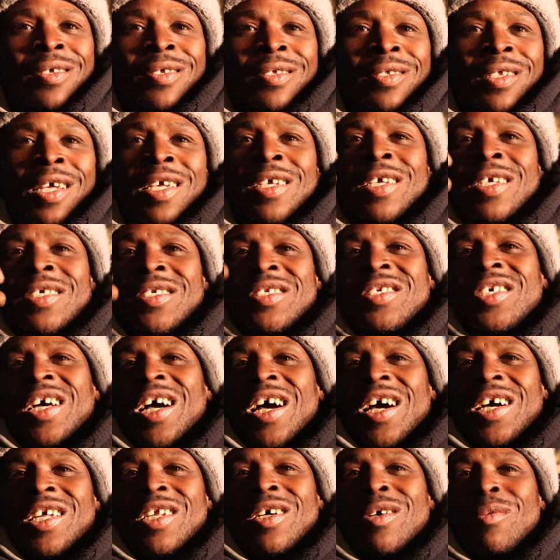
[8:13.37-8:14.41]
they get
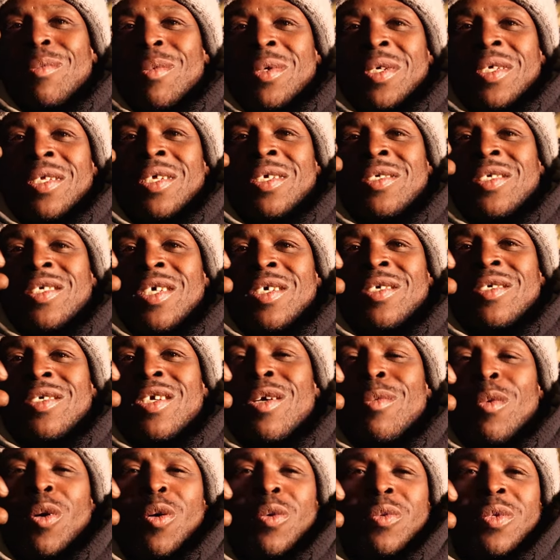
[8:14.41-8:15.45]
tired of me and they say,
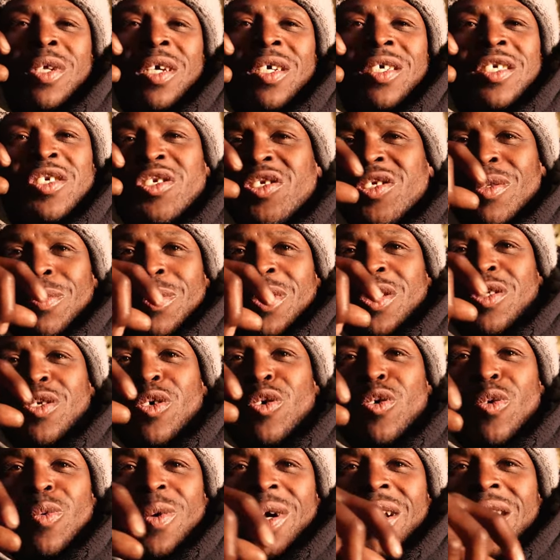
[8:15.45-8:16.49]
come on now, get some of this
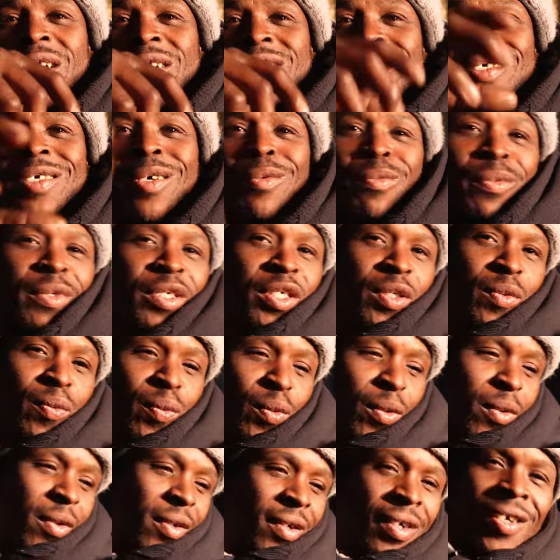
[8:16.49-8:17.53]
old wine because I'm reaching
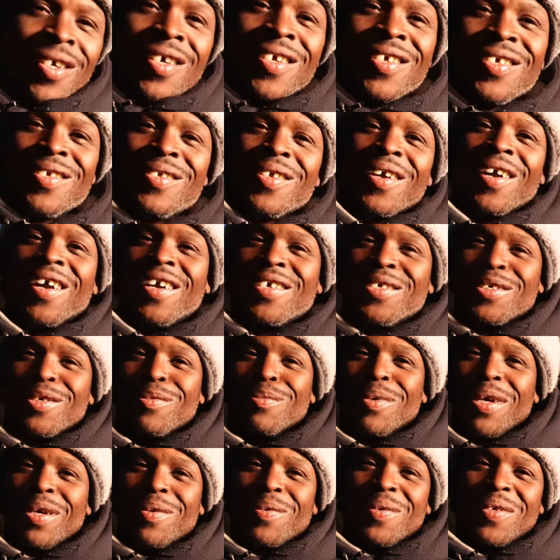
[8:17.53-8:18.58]
for it. You know how
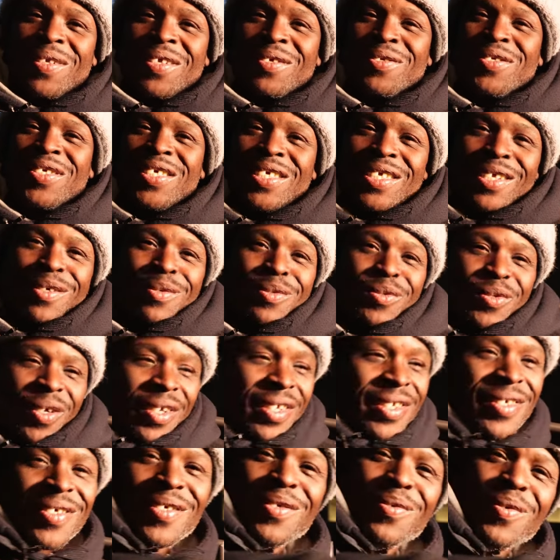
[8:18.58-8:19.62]
your baby, you see them
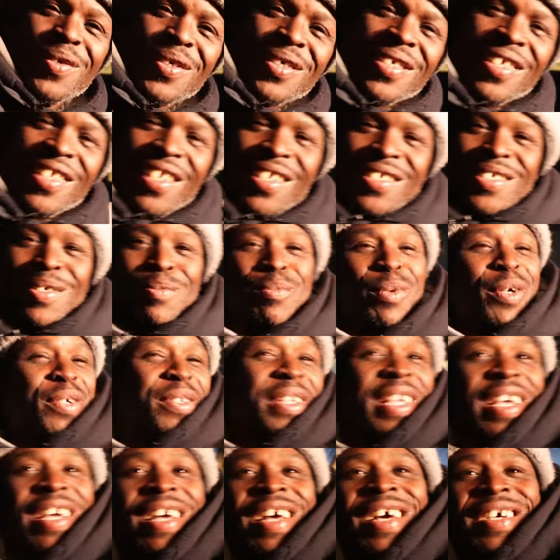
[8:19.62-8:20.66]
drinking, they said, boy,
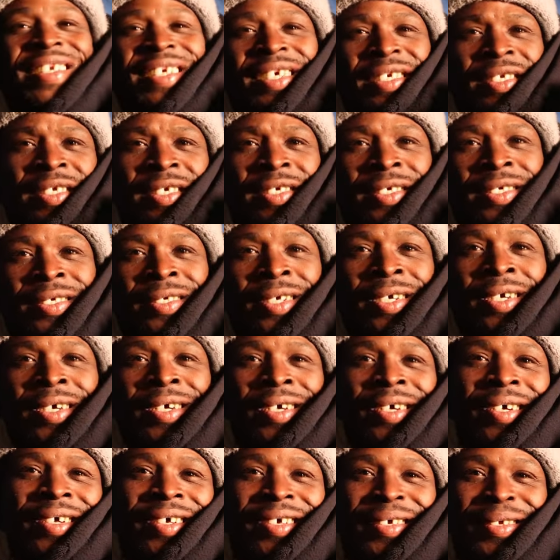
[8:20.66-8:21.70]
you can't have none of this,
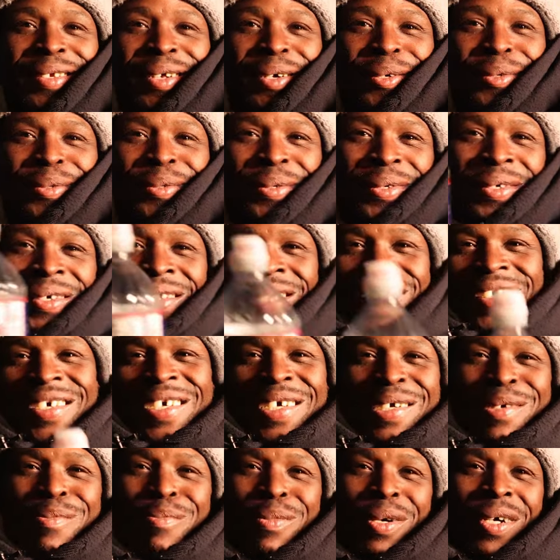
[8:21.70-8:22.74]
you know.
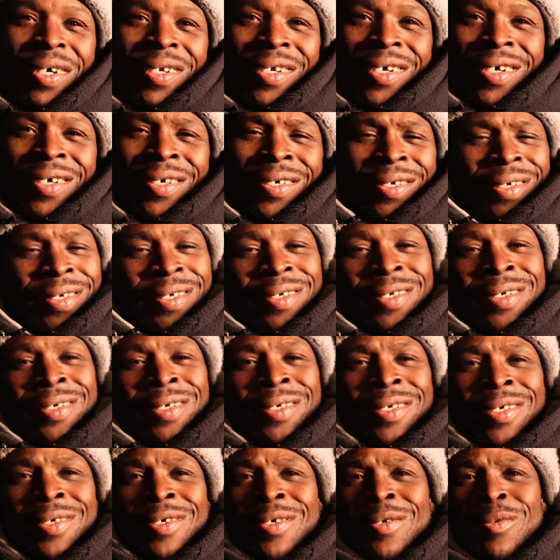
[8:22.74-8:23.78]
But uh,
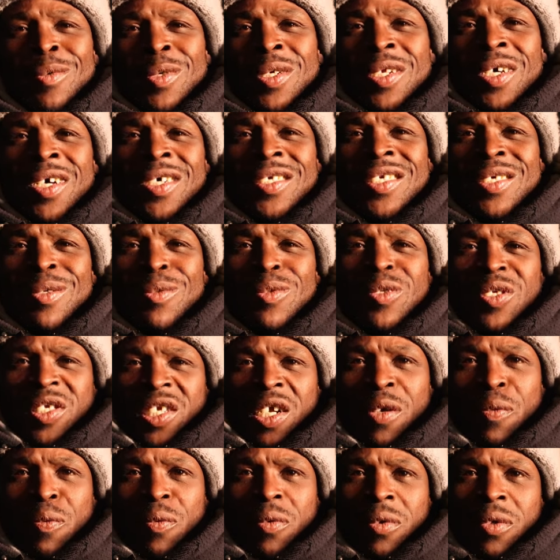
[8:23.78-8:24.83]
with us, it was
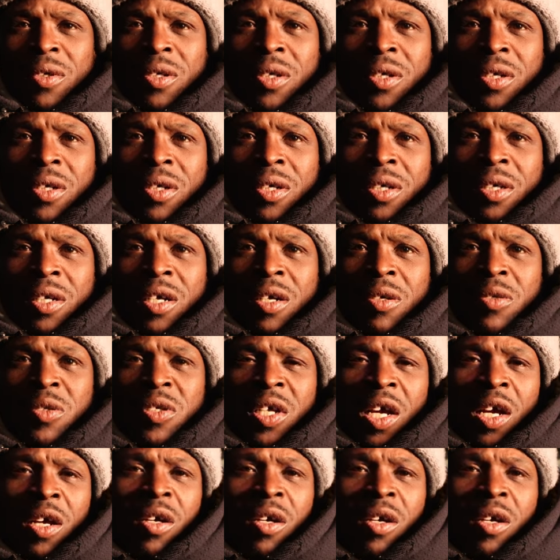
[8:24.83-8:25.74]
different. It was